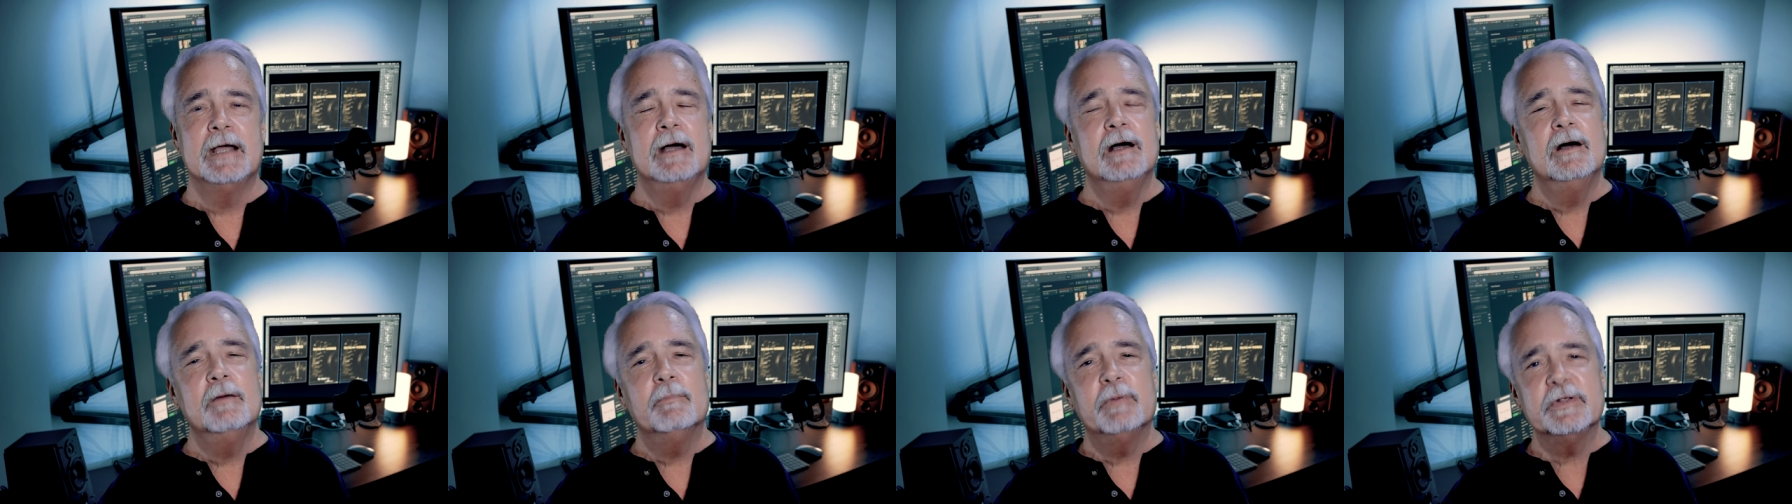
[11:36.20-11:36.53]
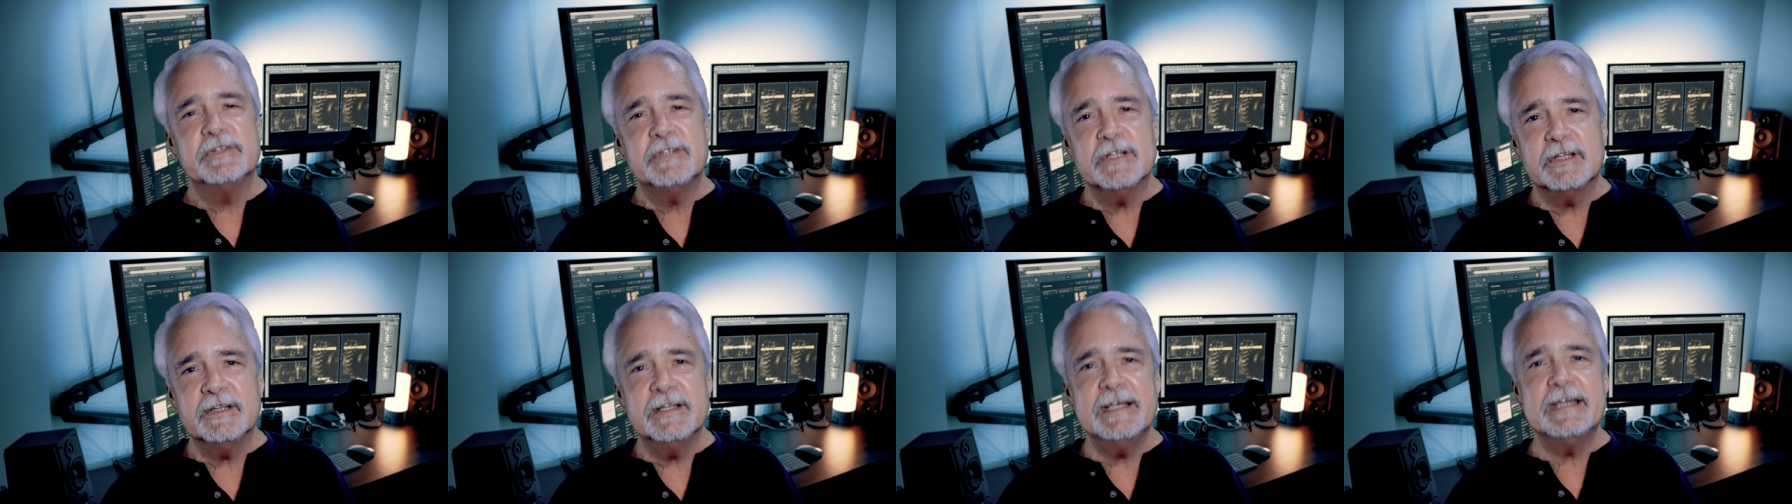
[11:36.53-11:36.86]
But
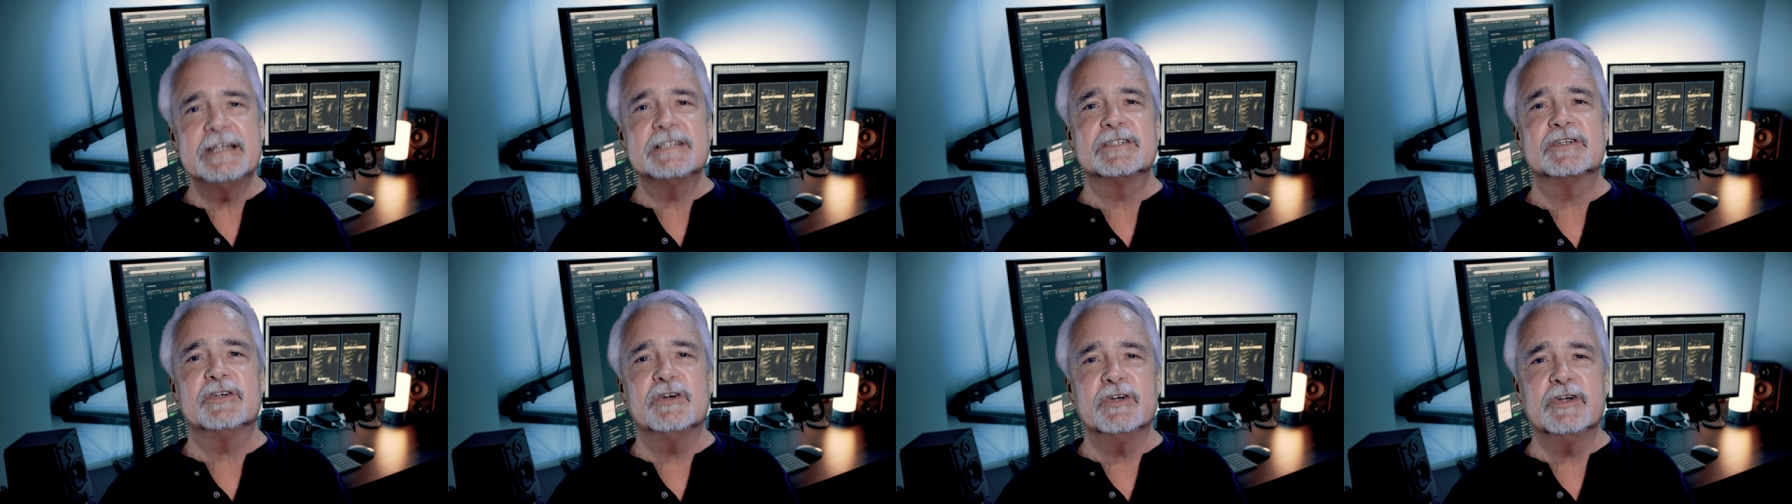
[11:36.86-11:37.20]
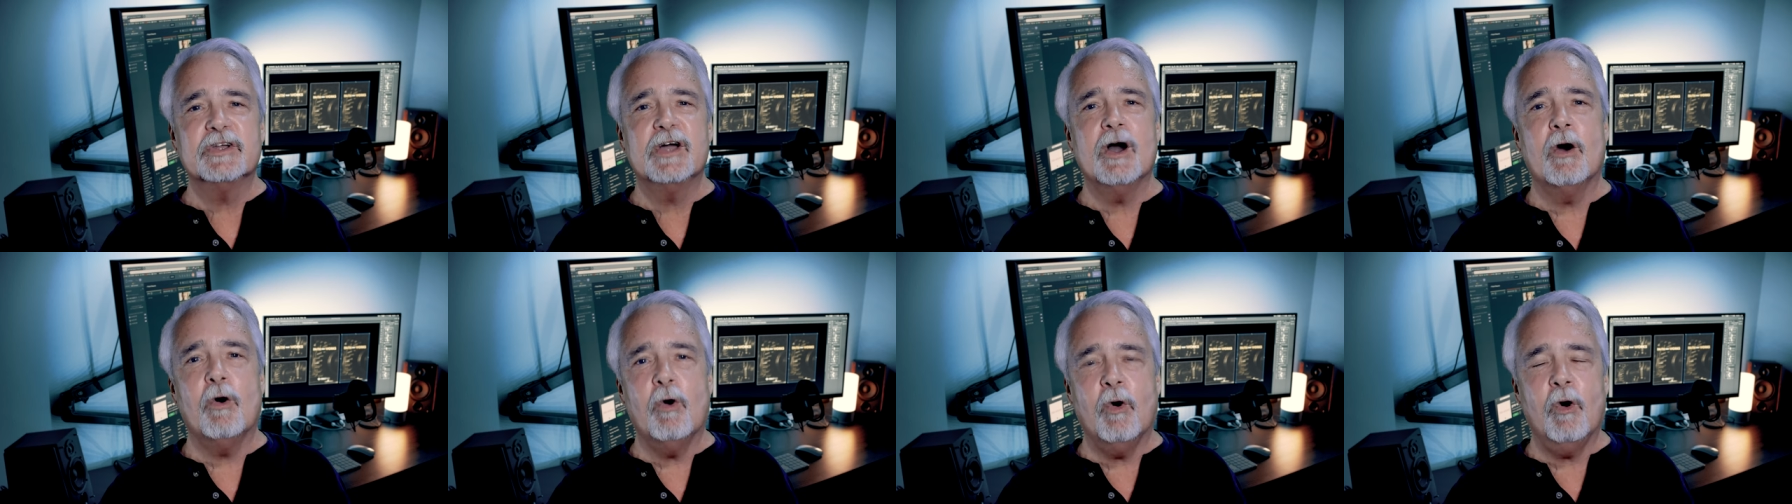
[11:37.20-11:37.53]
the leagues could
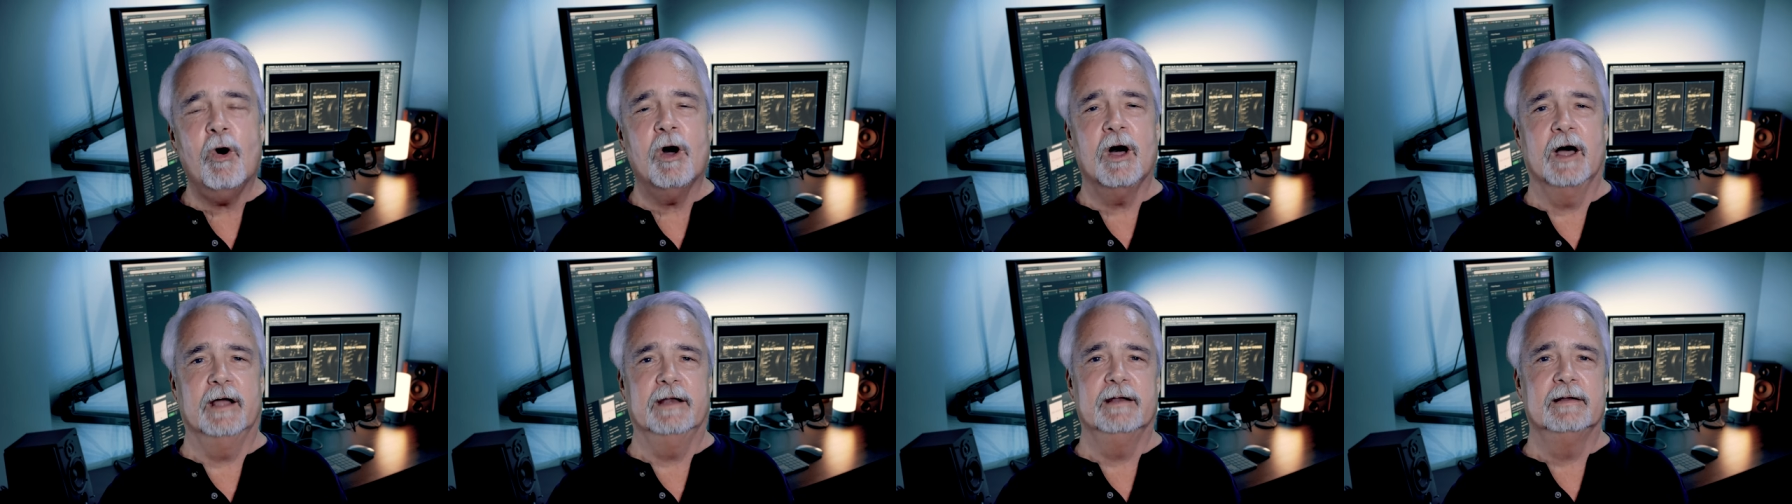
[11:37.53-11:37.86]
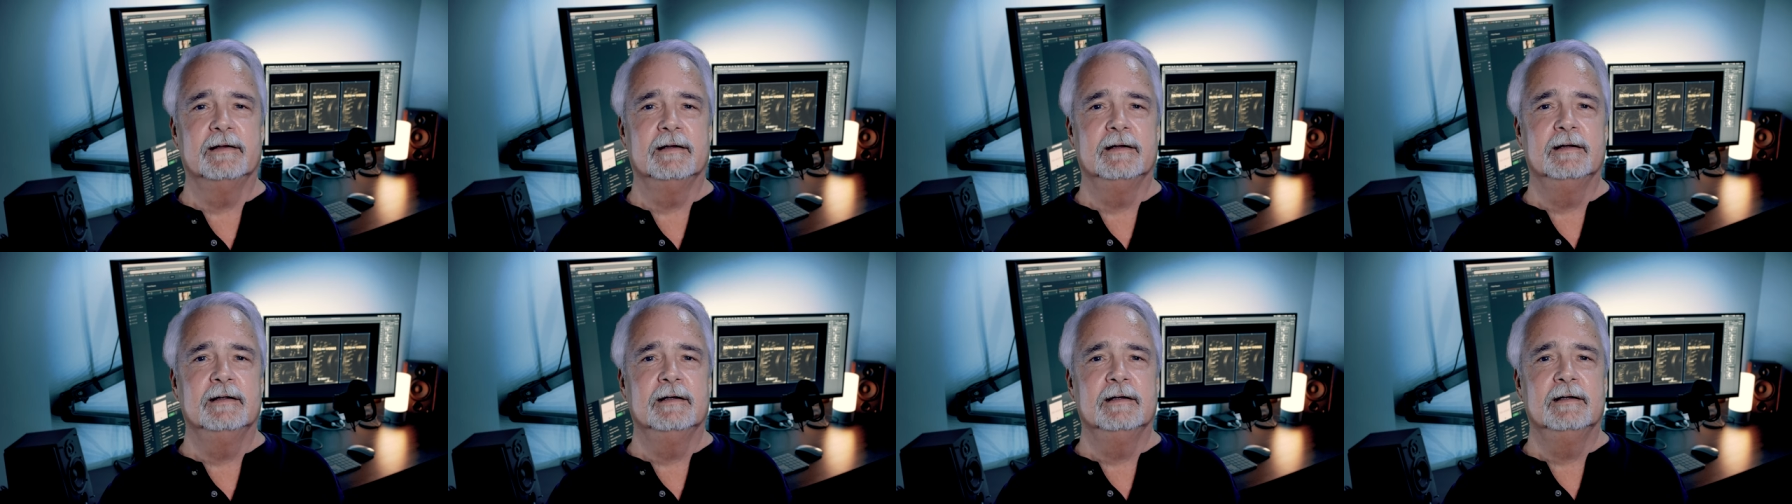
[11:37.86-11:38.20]
go on.
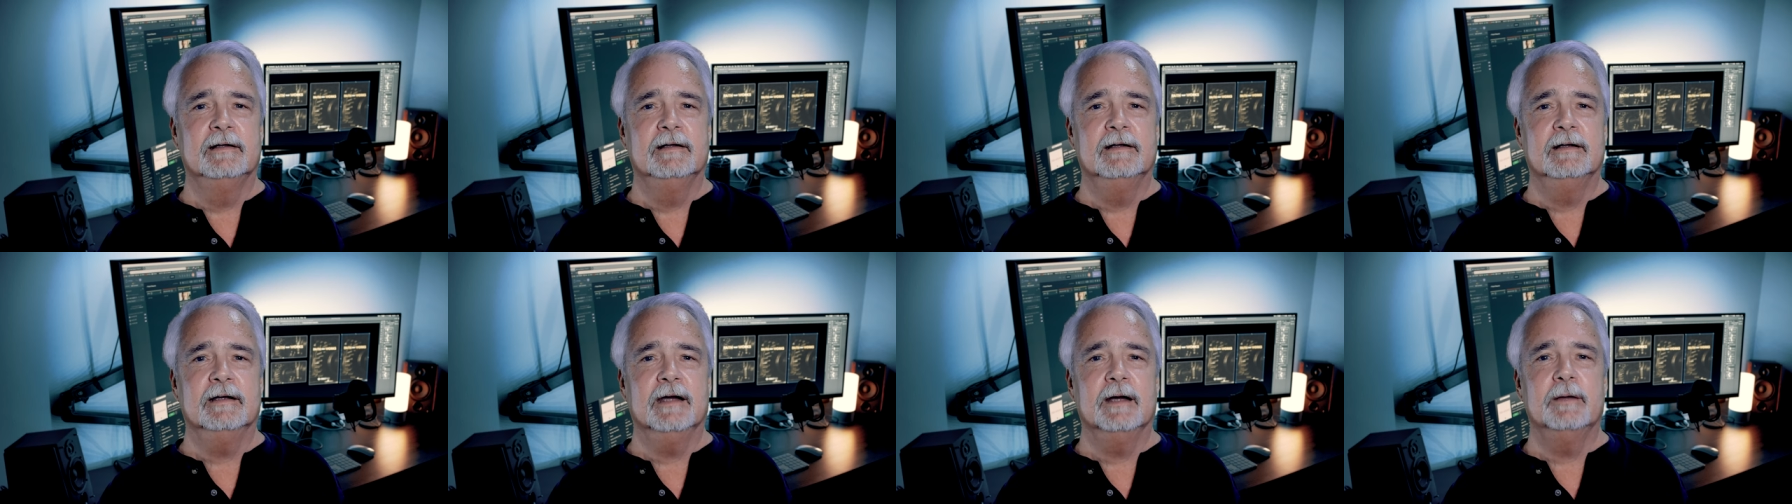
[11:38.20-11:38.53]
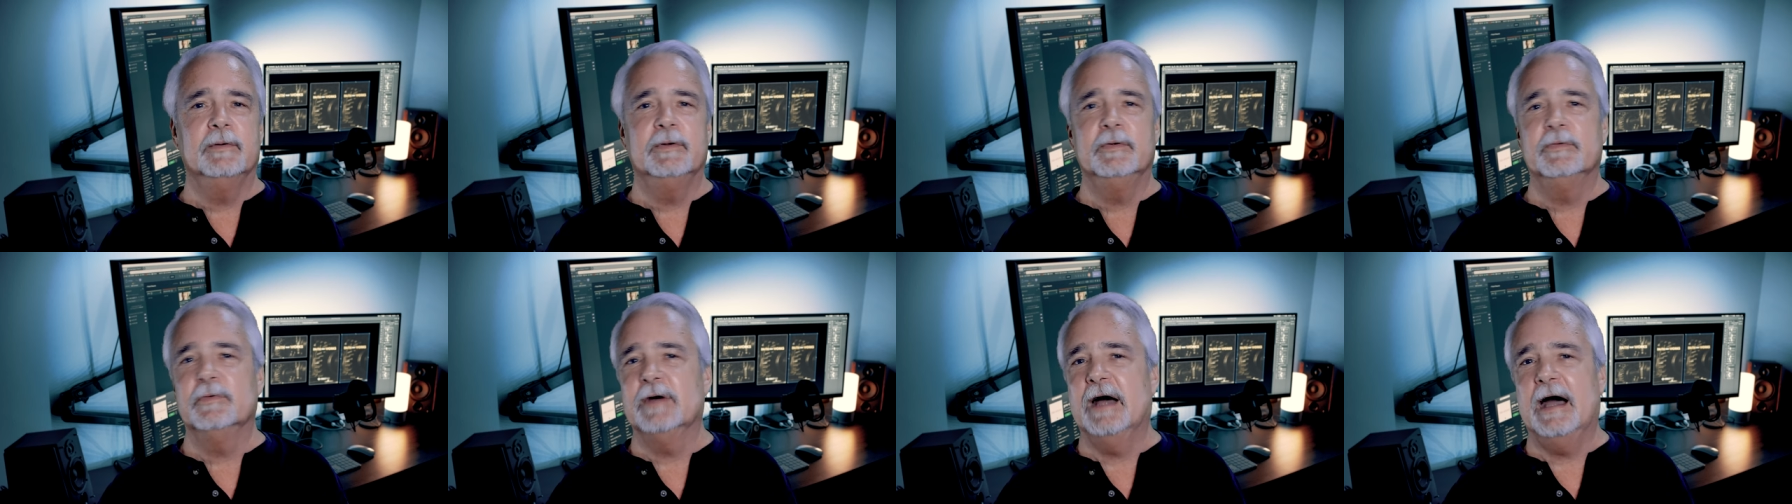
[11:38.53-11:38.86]
I mean,